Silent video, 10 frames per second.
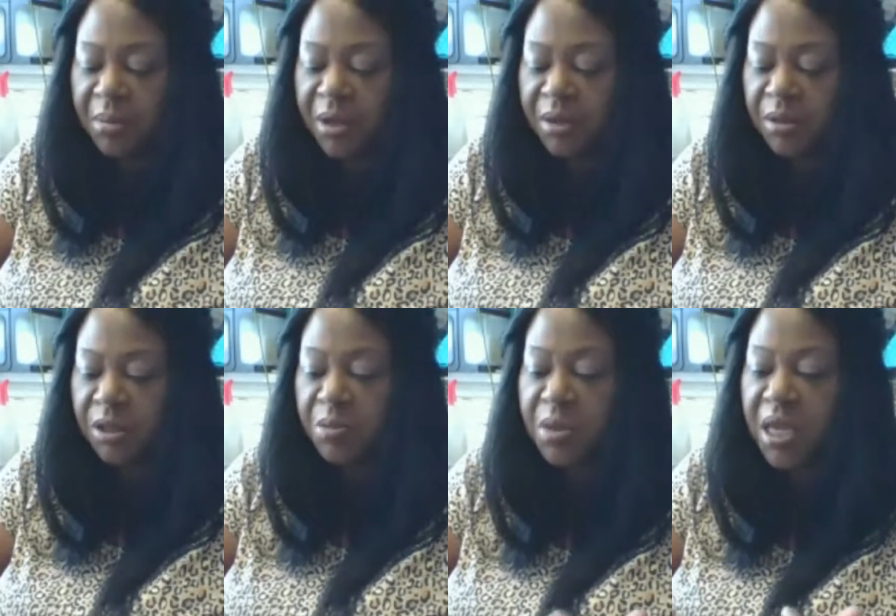but
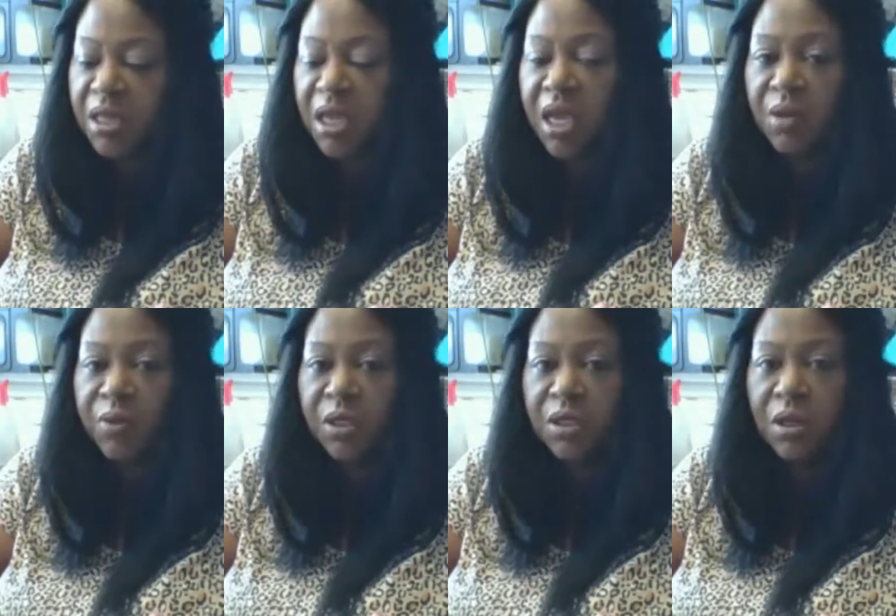to me, the end
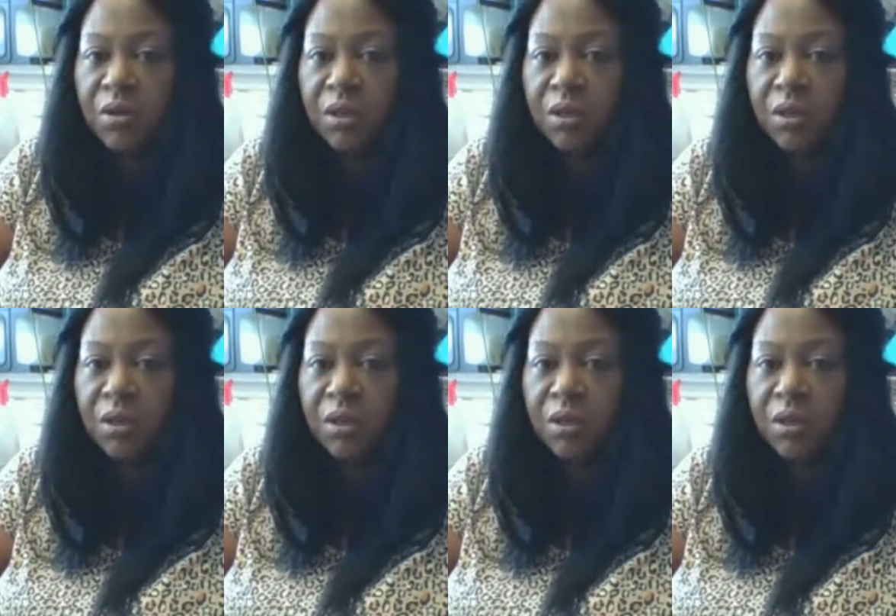result